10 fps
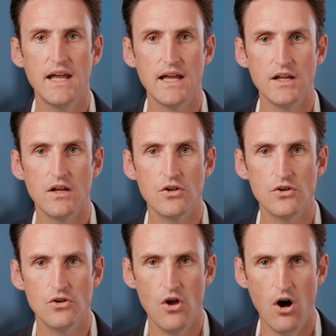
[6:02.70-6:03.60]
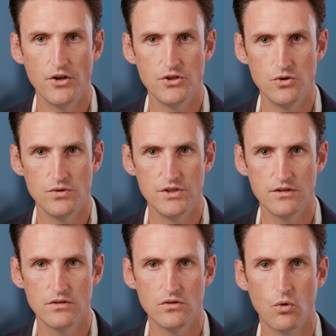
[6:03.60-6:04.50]
a
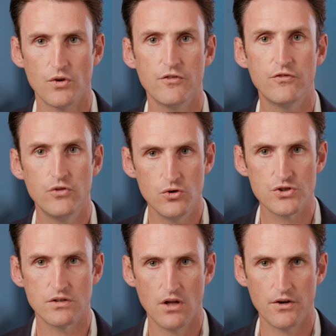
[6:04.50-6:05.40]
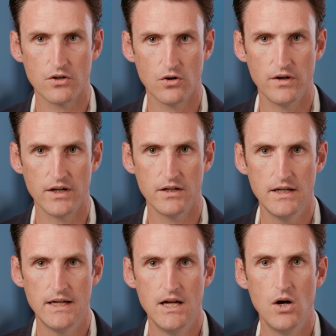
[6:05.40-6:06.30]
non-union or the fusion not occurring,
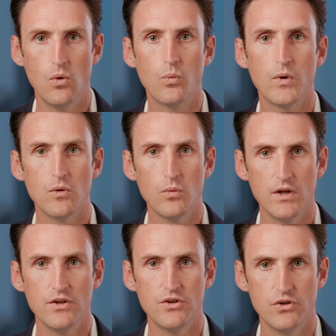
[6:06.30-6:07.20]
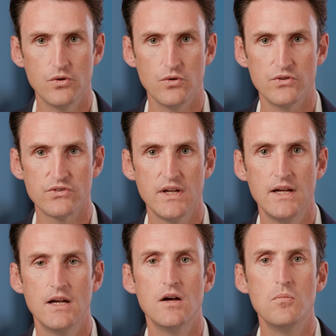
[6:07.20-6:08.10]
we will use
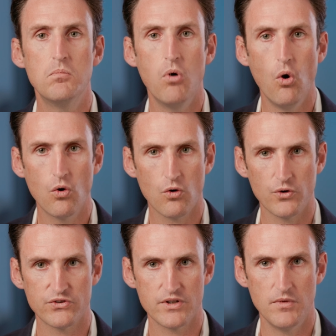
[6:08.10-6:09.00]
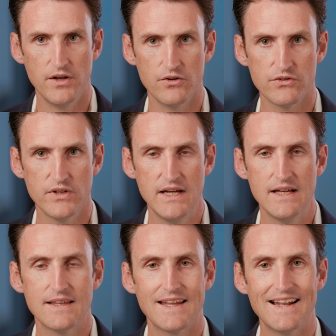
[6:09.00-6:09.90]
bone growth stimulators
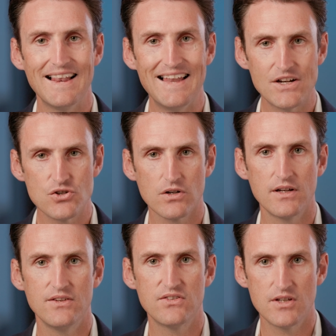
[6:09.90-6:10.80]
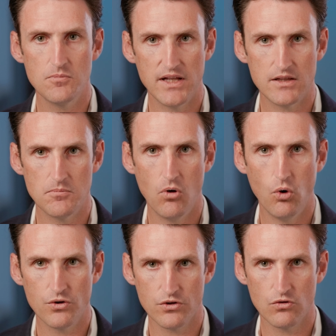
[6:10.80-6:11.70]
that electrically stimulate the
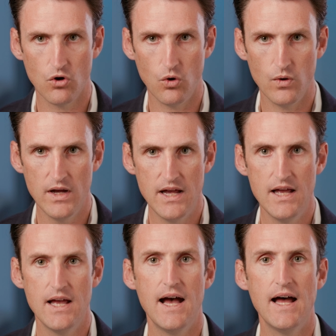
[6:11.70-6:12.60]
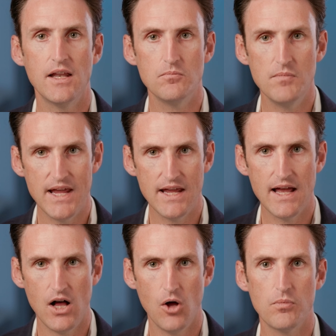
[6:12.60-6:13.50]
bone to grow and may
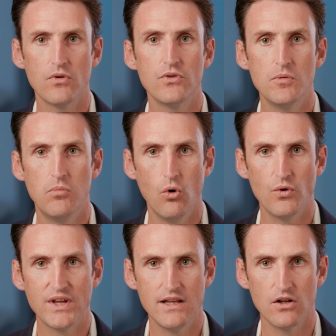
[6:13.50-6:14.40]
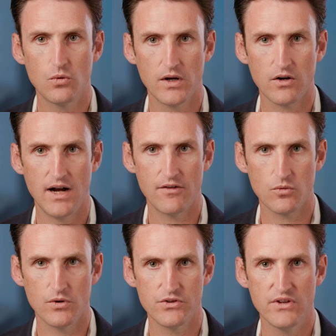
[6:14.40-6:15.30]
help the bone heal quicker
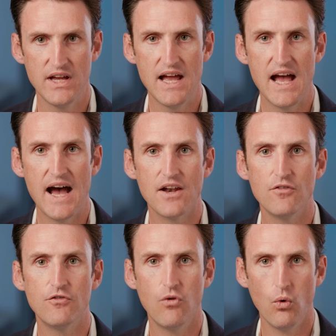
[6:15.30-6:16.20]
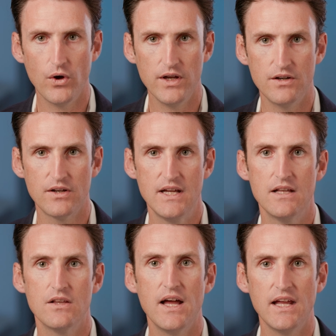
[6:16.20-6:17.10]
afterwards and avoid
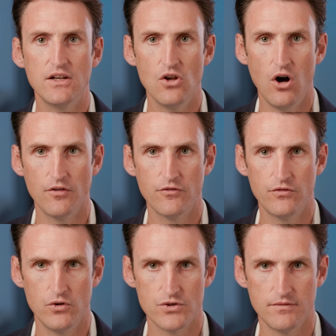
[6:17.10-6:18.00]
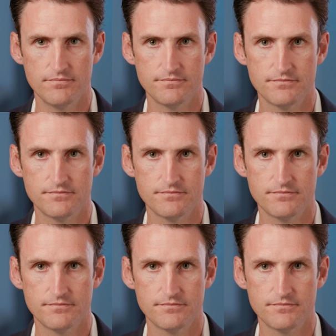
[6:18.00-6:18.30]
a non-fusion.